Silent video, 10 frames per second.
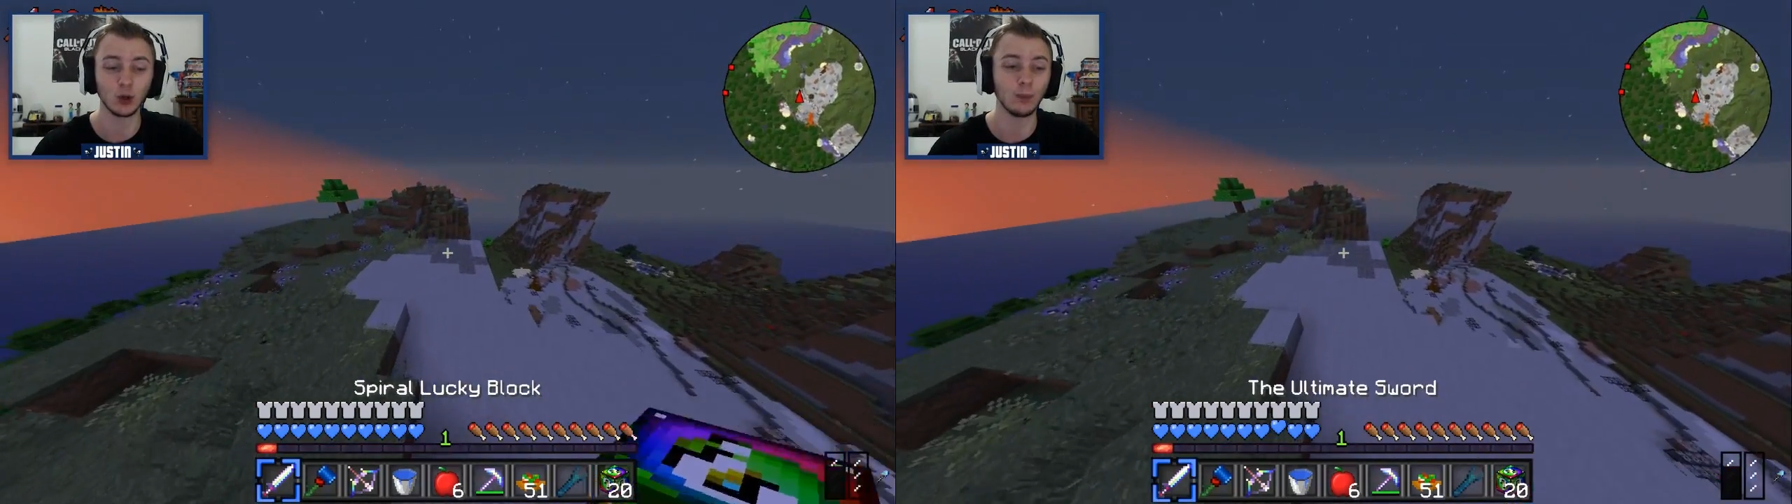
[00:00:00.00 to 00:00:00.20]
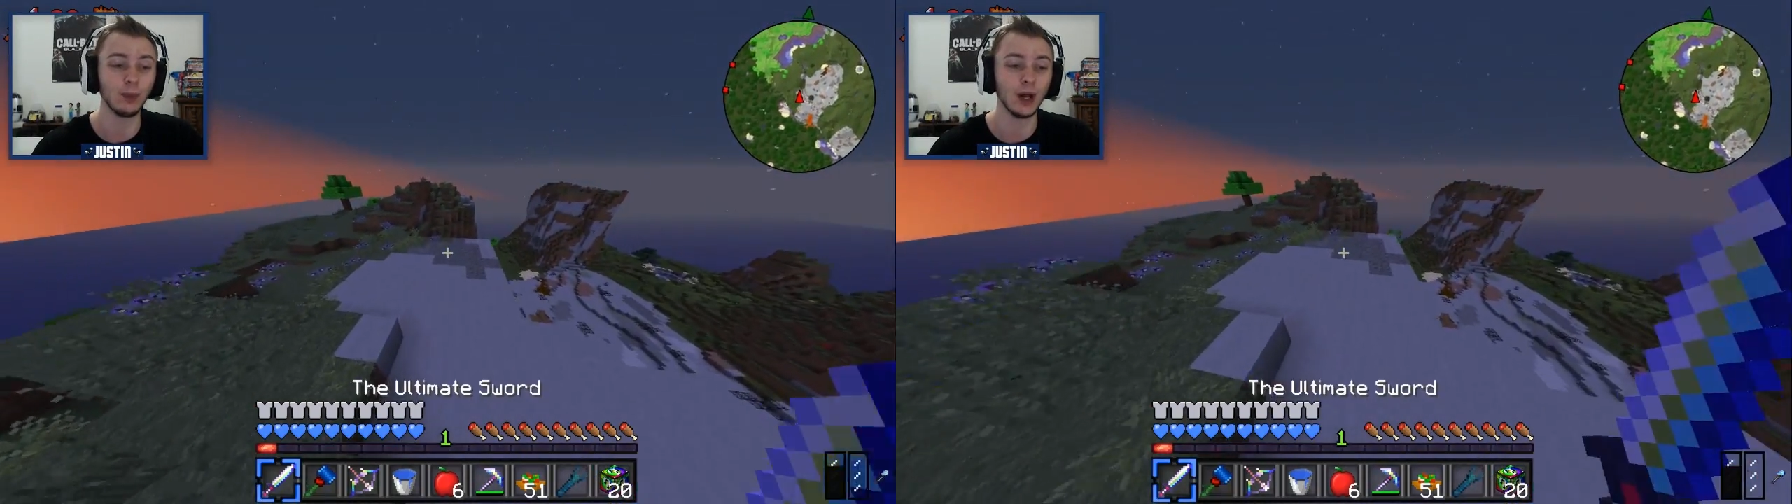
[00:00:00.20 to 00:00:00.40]

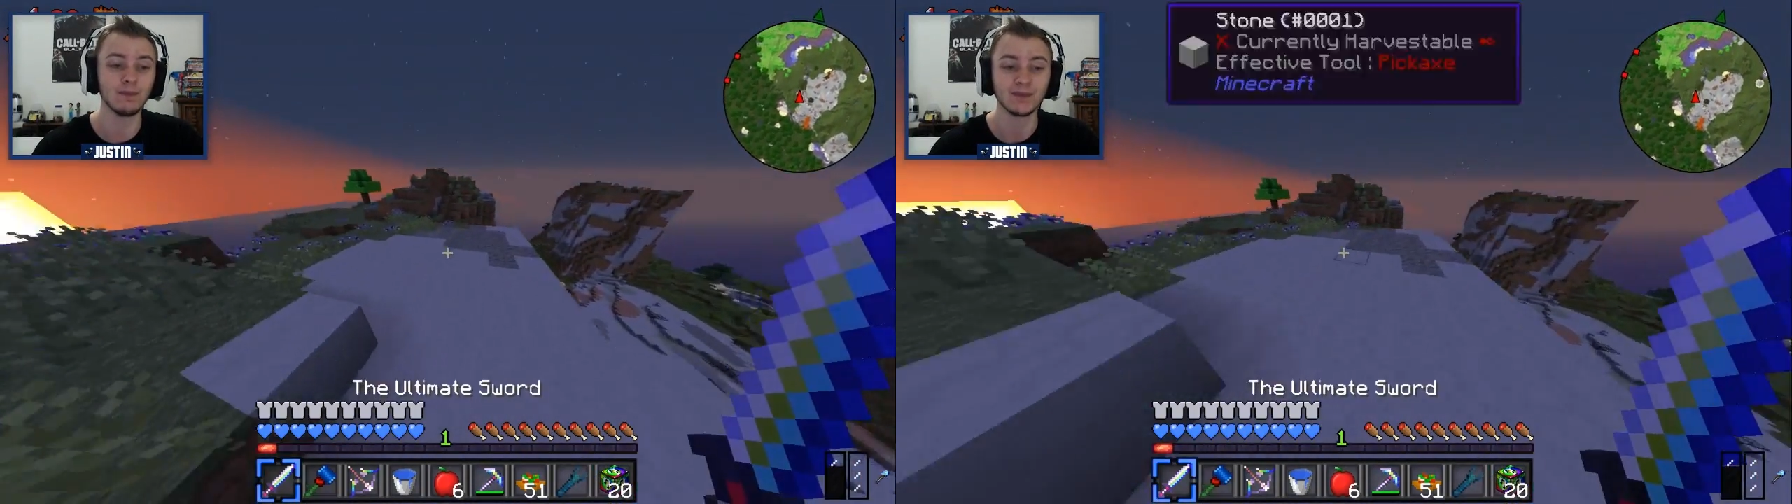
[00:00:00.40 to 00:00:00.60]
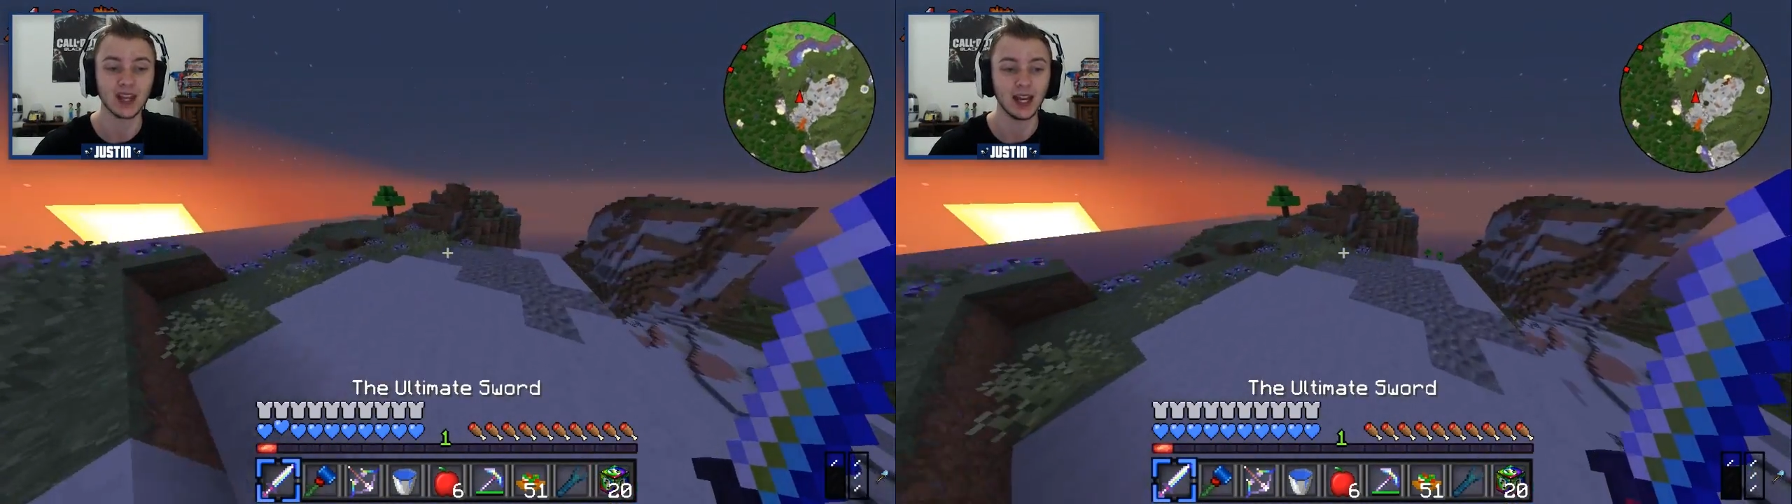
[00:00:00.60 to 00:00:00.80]
But
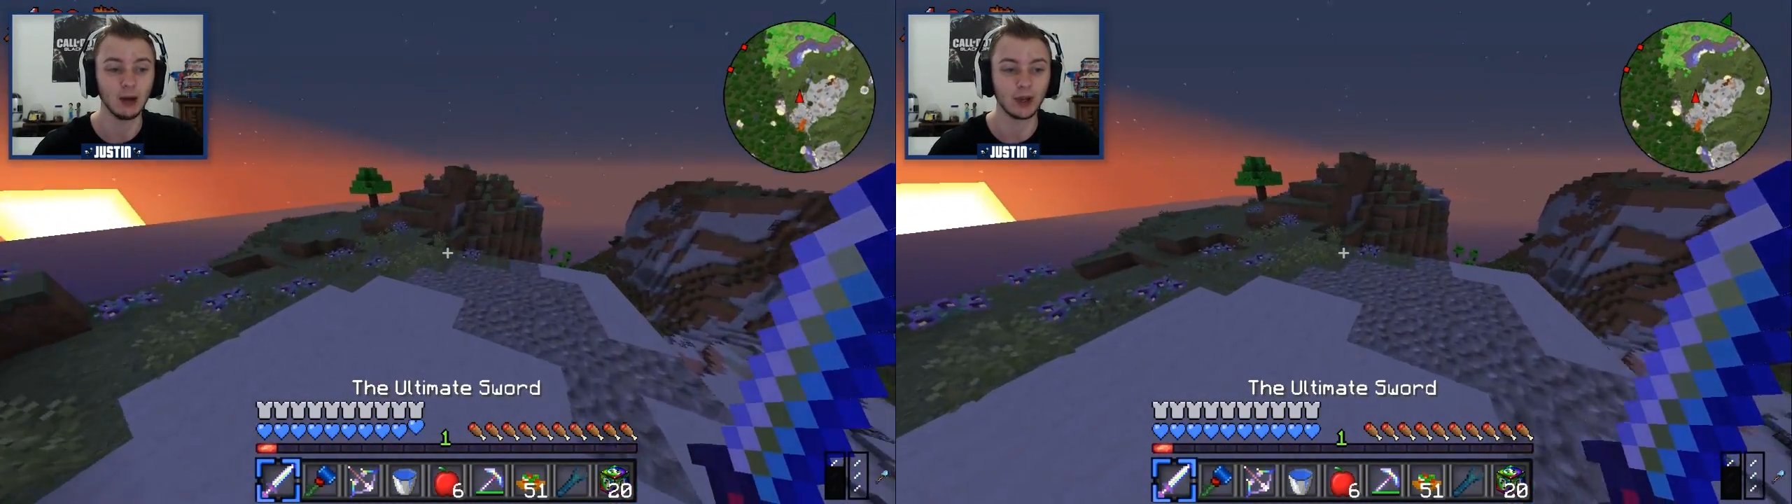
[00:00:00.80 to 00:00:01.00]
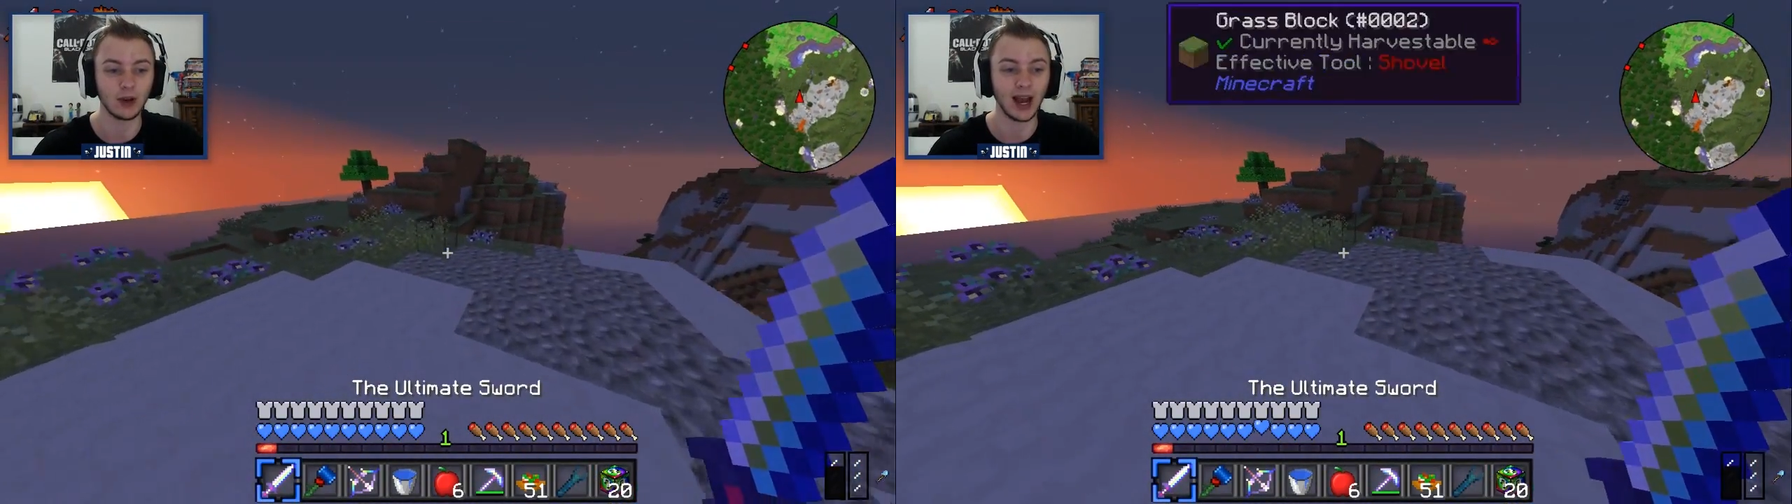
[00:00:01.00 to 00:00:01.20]
here we
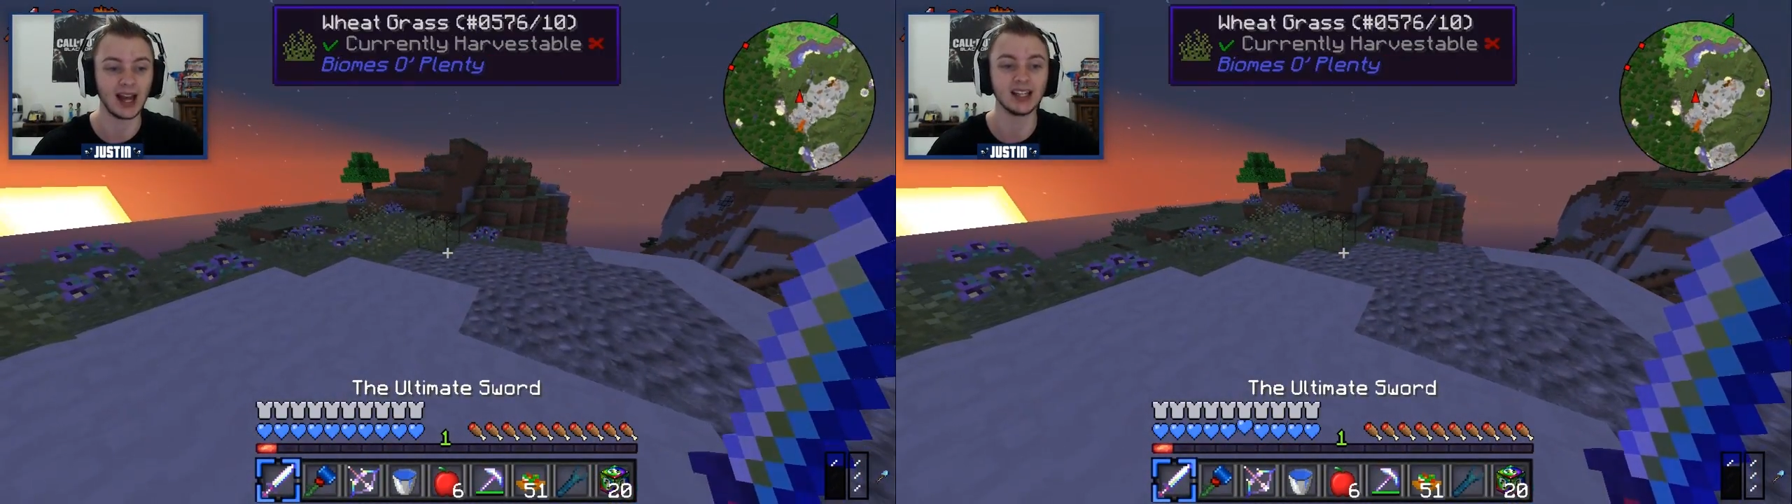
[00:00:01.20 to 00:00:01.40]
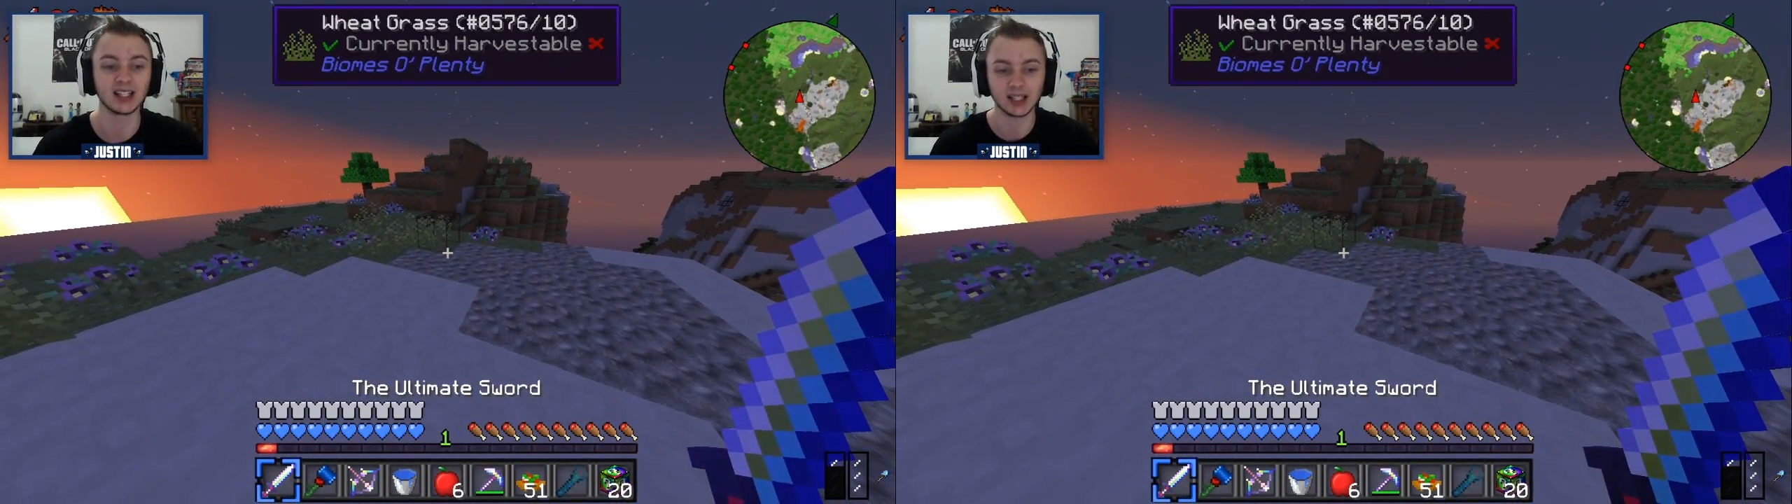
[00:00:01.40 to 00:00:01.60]
go, guys.